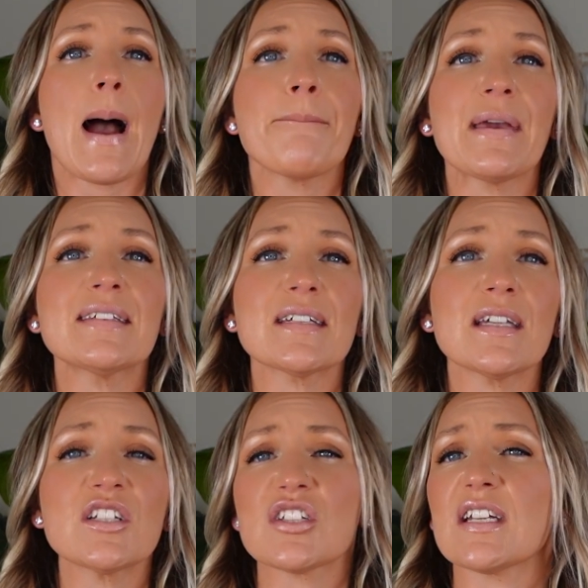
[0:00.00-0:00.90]
I'm
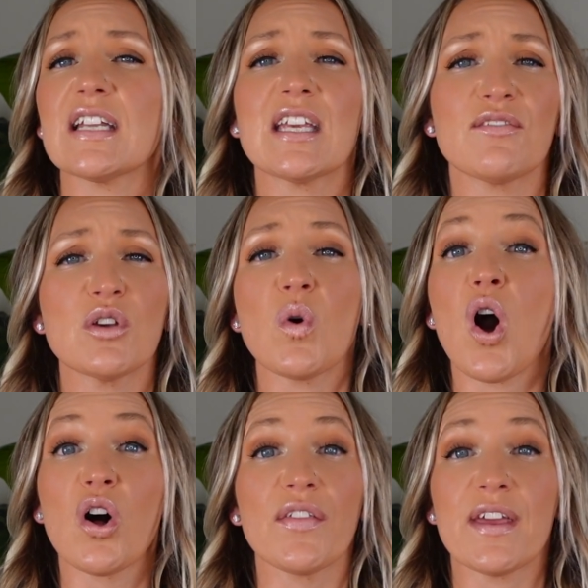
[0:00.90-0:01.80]
basically just gonna give you
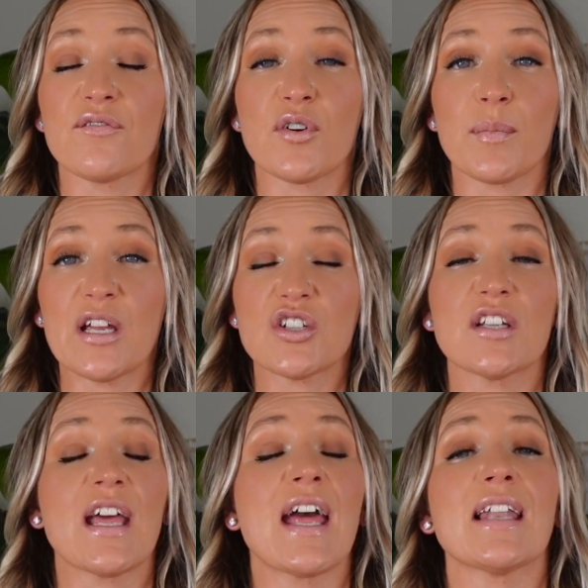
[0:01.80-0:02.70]
all the
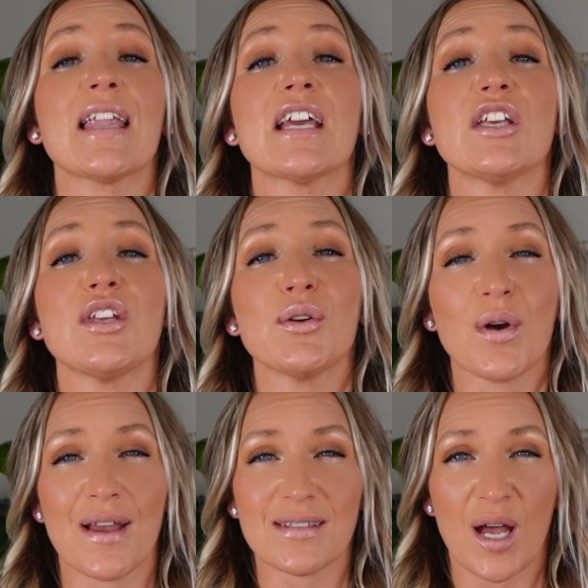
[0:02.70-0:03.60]
information and let you
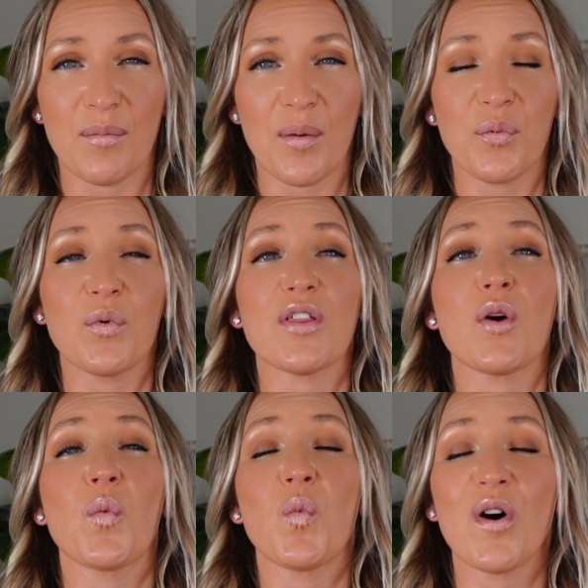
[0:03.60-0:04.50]
guys come up with
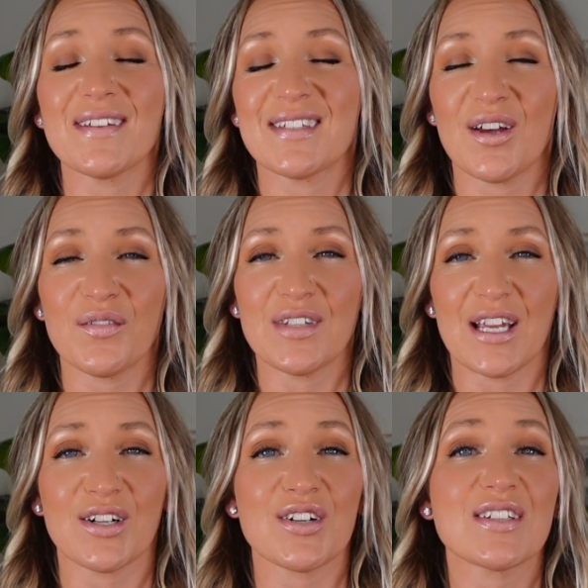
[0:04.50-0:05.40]
what
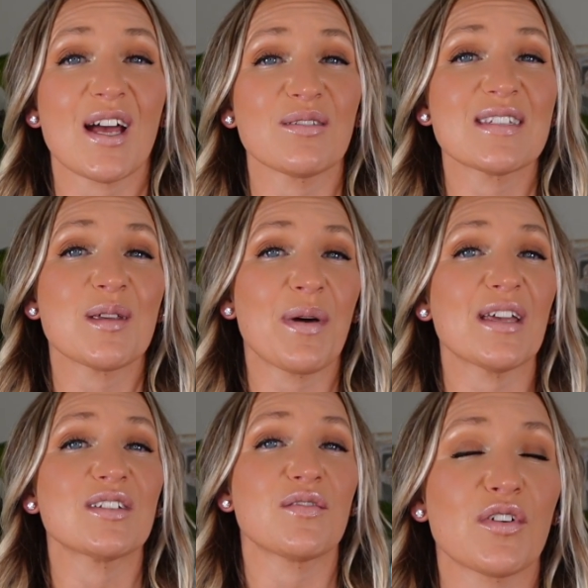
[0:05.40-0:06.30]
self-tanner sounds the
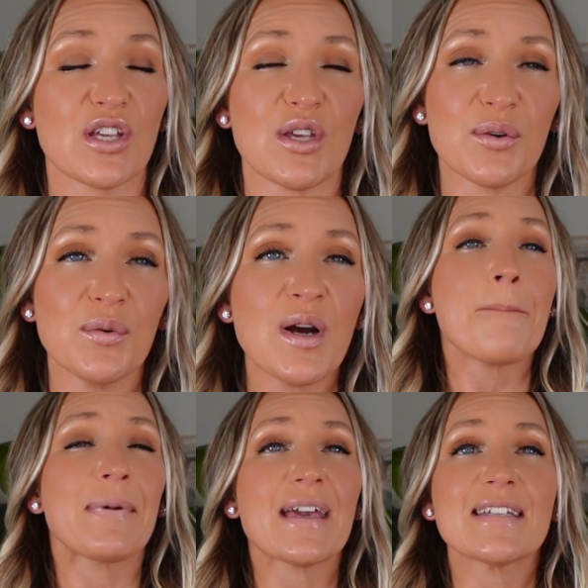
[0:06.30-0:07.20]
best for you.
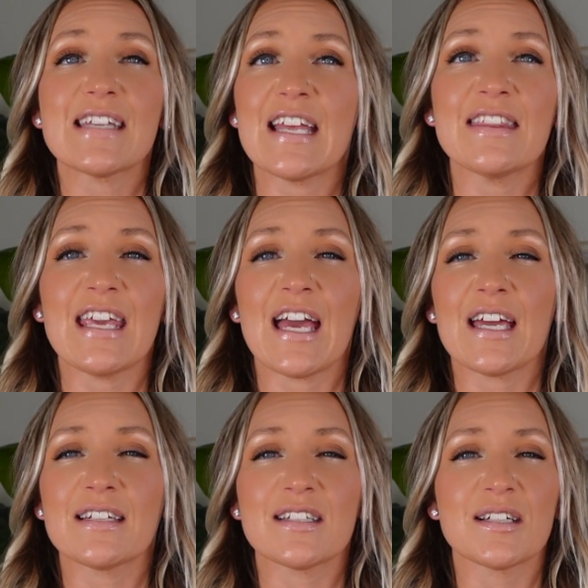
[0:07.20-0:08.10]
Because in the
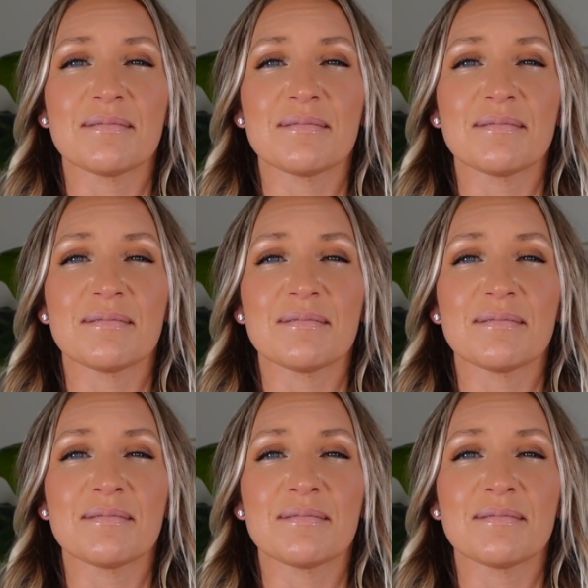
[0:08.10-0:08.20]
end,